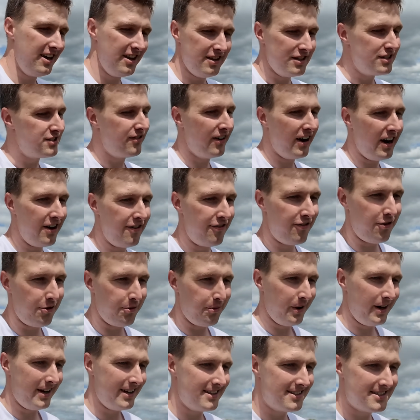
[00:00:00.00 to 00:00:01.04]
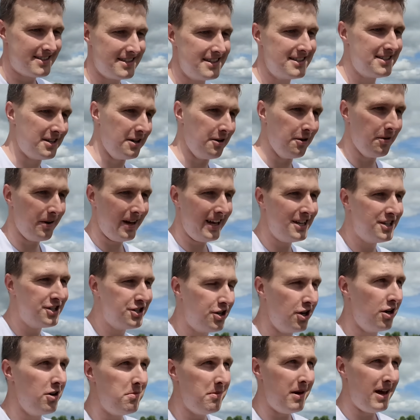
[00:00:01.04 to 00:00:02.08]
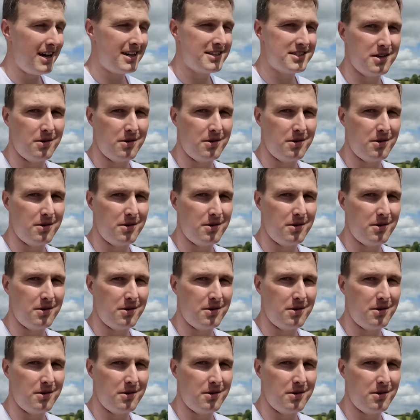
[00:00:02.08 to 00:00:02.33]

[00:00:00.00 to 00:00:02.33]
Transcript: There's very few weeds. So it should make